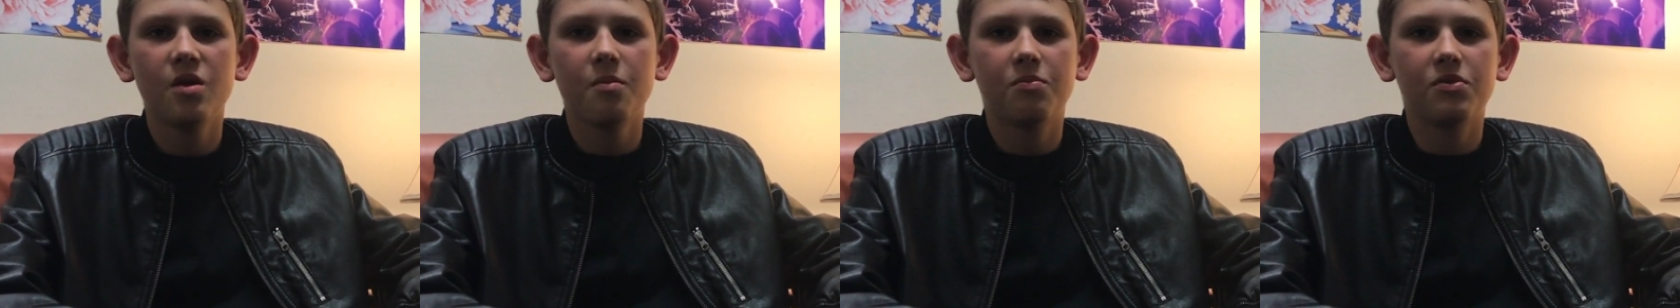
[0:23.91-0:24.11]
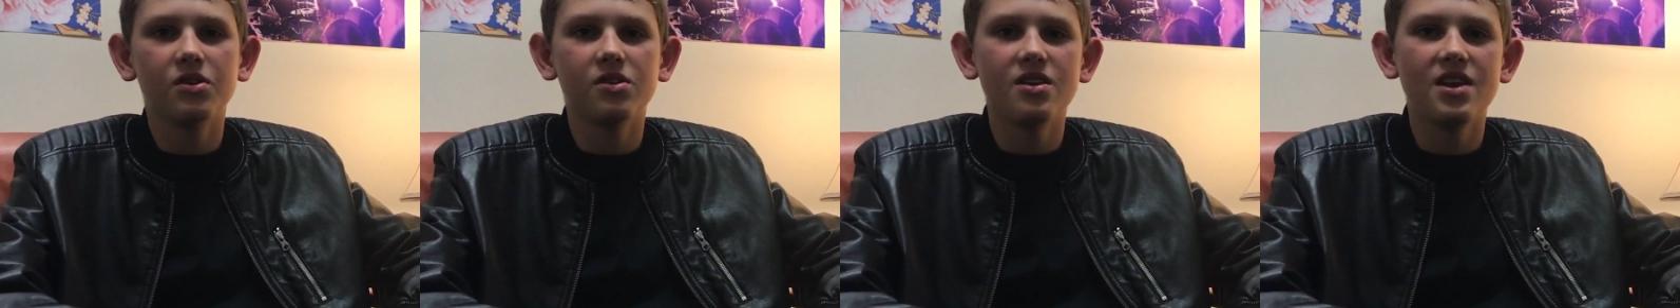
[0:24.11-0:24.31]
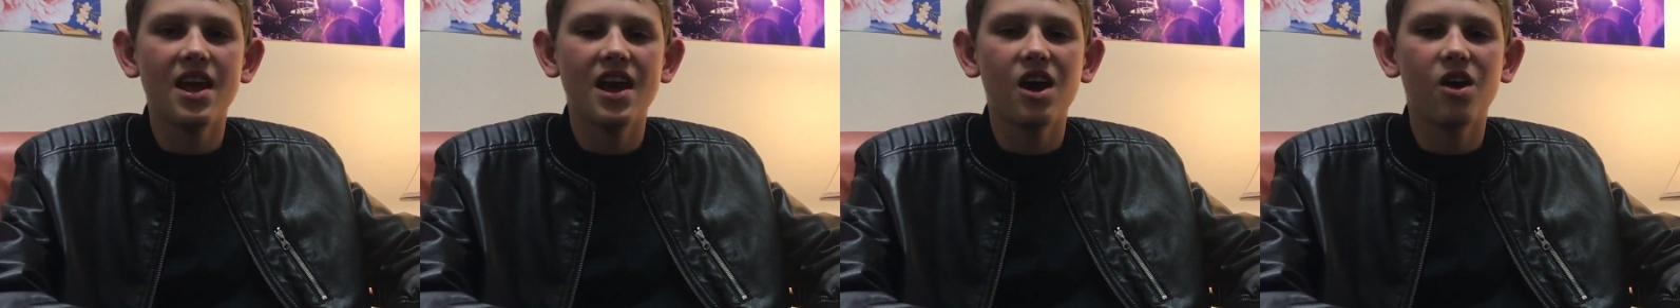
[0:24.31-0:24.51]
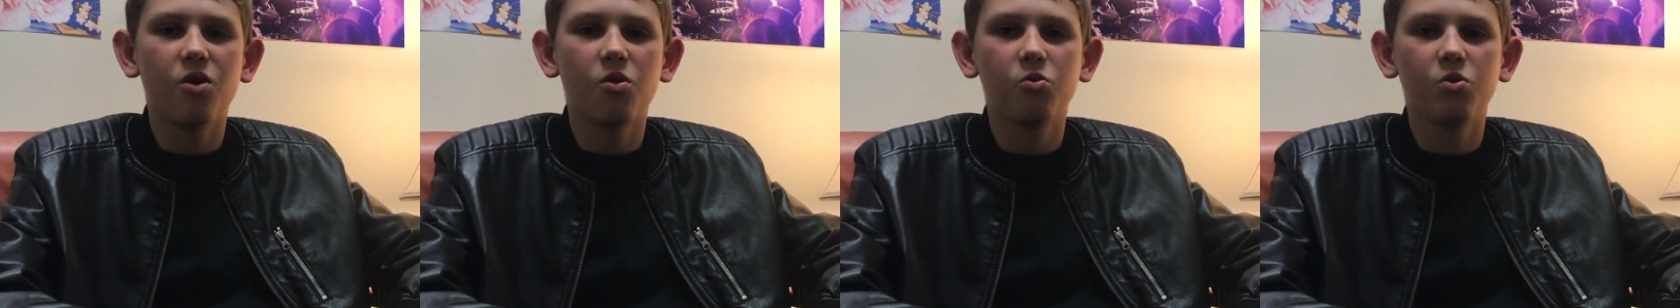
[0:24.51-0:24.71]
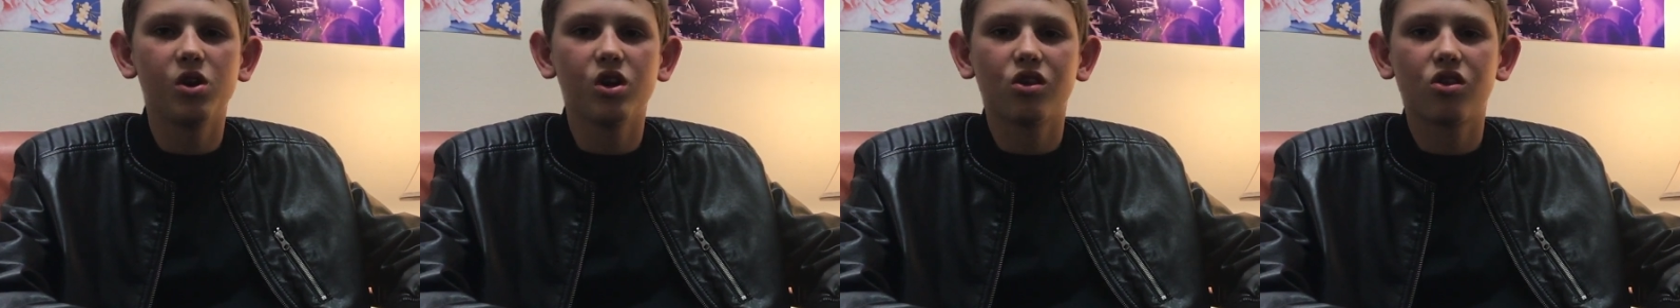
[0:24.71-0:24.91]
But
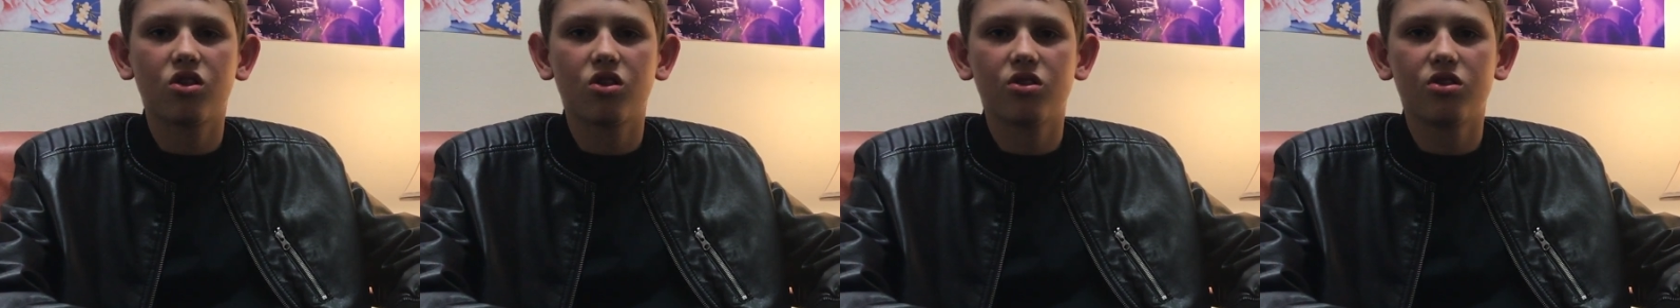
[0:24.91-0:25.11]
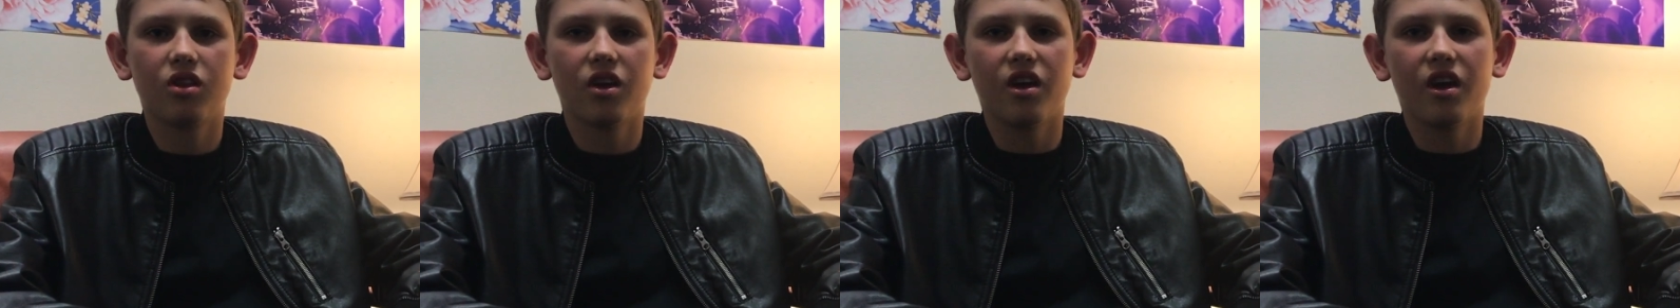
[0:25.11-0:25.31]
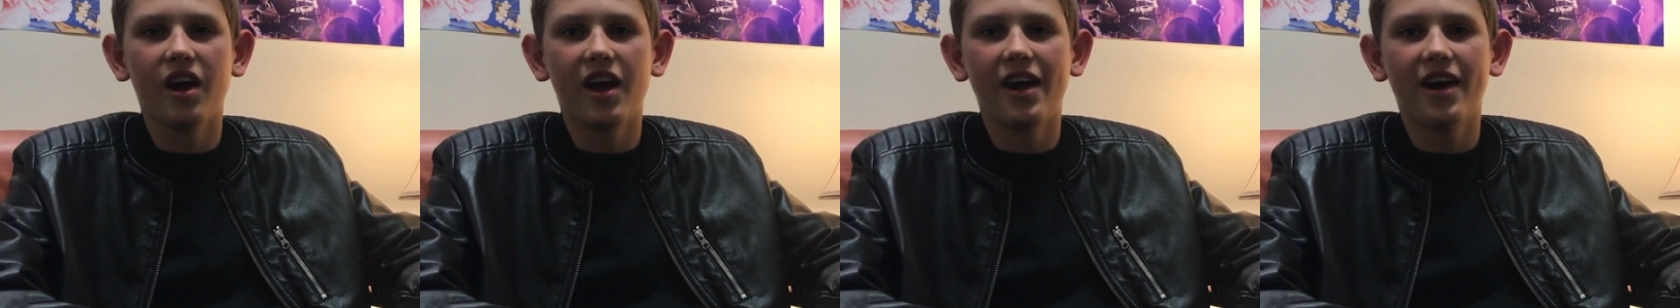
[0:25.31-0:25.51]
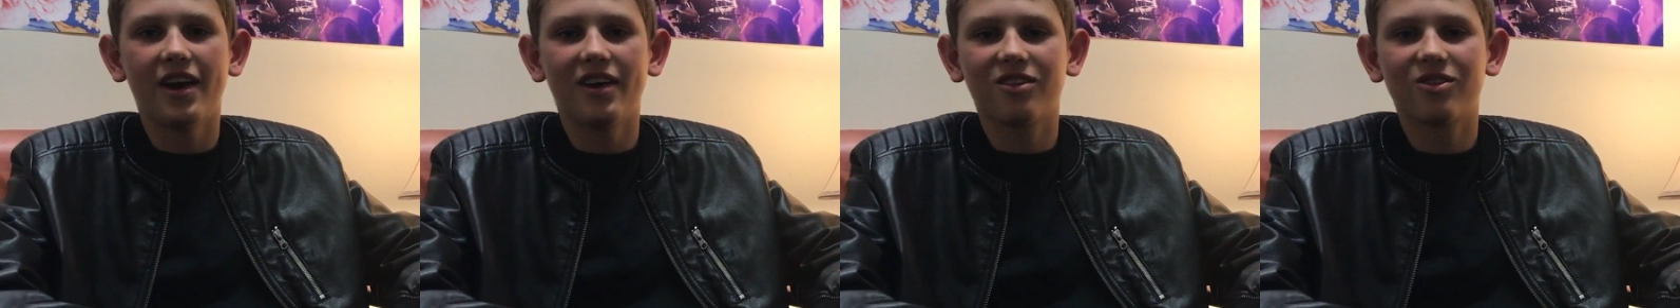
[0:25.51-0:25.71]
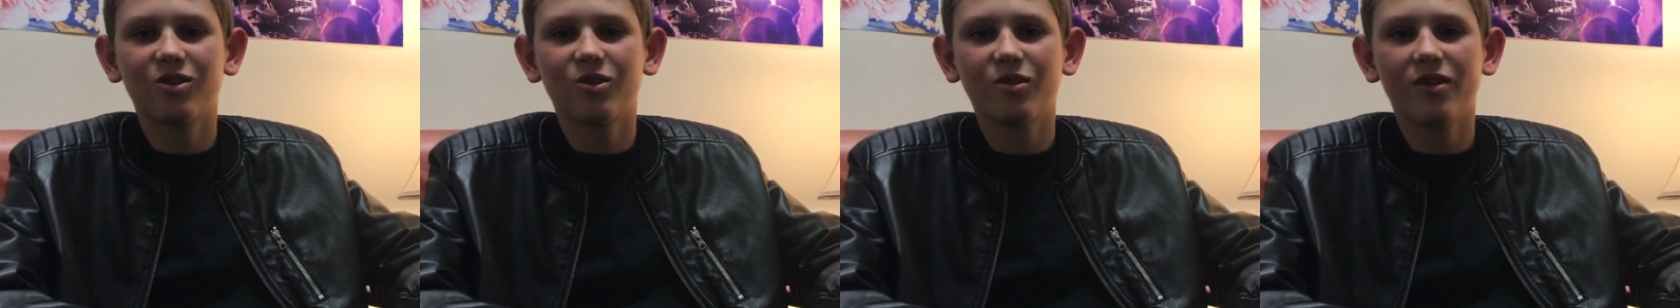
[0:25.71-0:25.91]
now with the
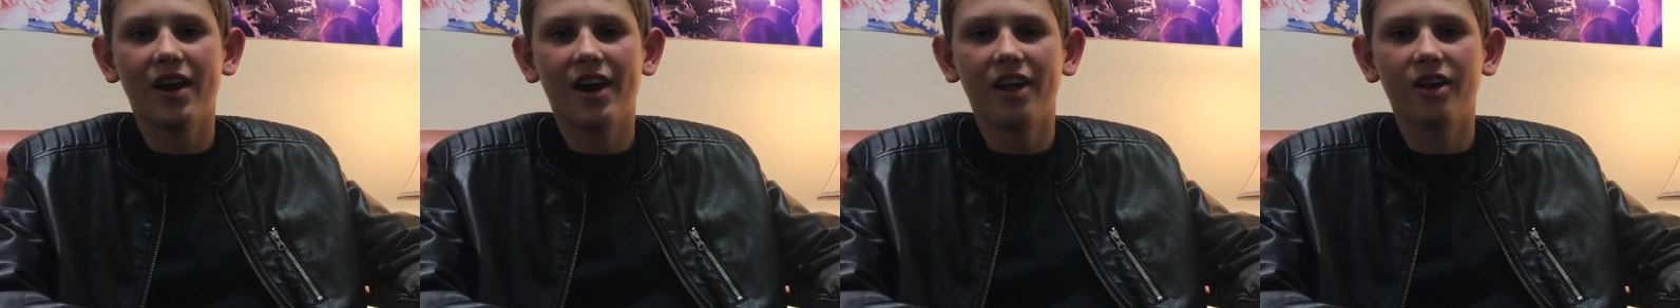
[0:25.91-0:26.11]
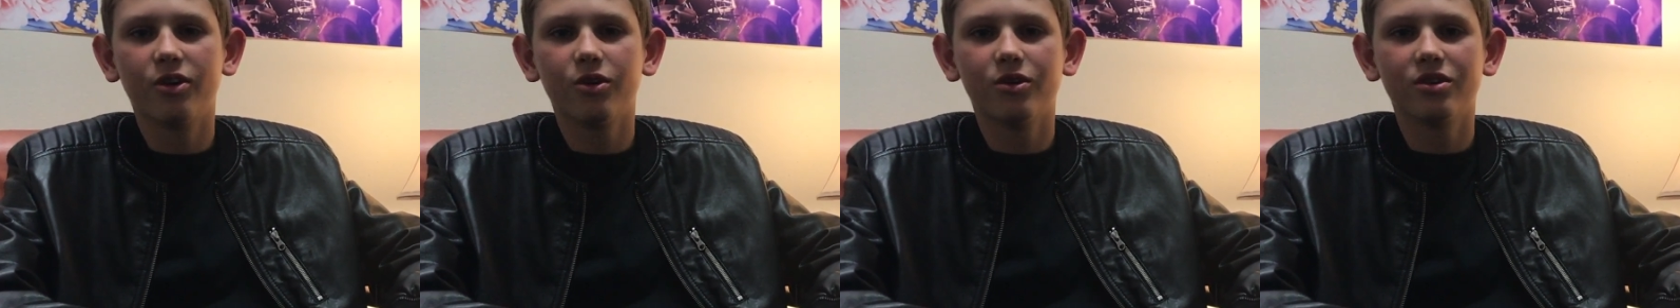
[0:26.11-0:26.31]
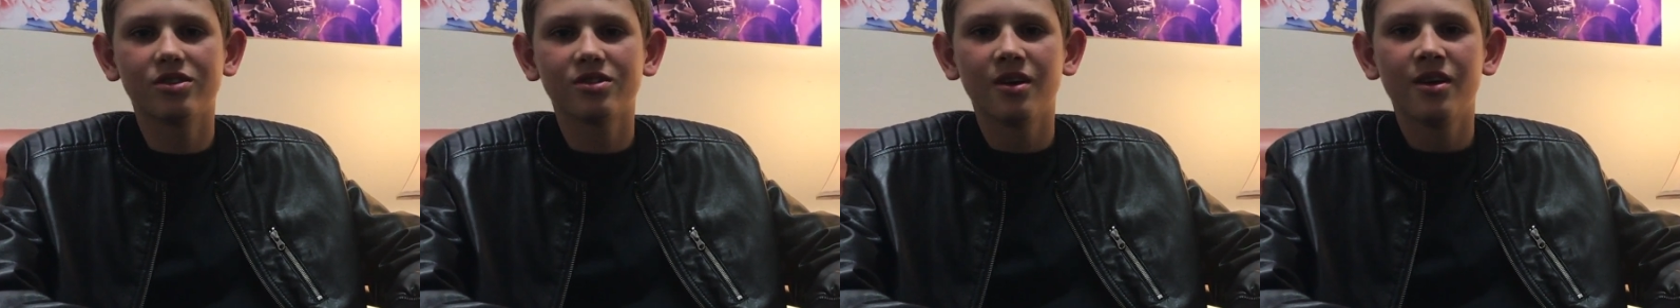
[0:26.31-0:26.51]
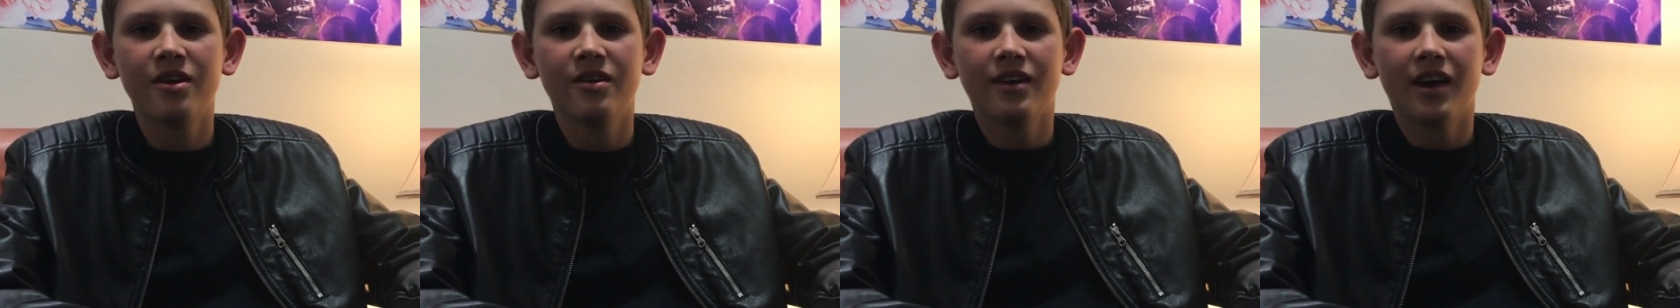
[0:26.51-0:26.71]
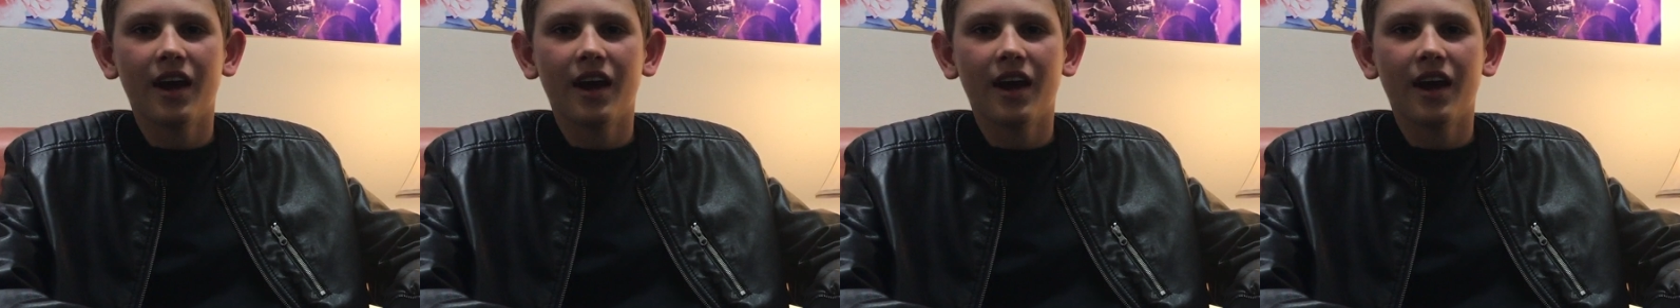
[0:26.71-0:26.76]
iHeart songwriting course,